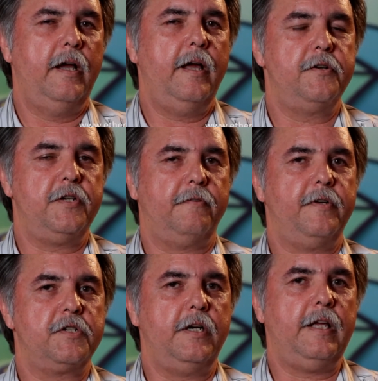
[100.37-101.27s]
energy
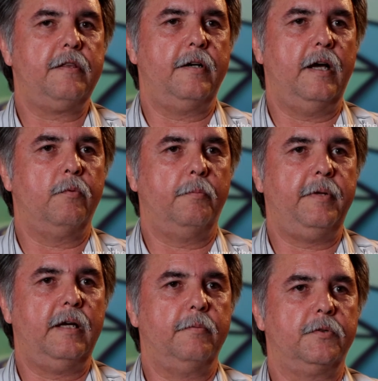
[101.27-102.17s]
efficient Ethernet will
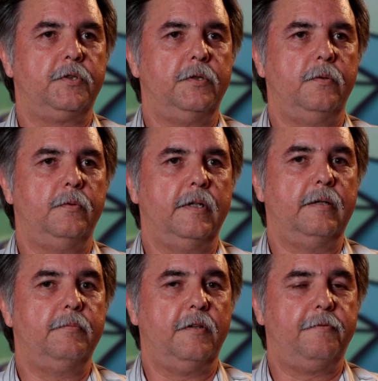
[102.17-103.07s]
be able
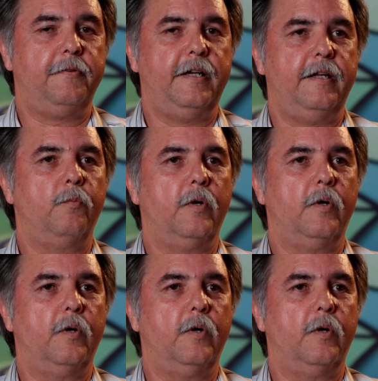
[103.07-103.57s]
to fit in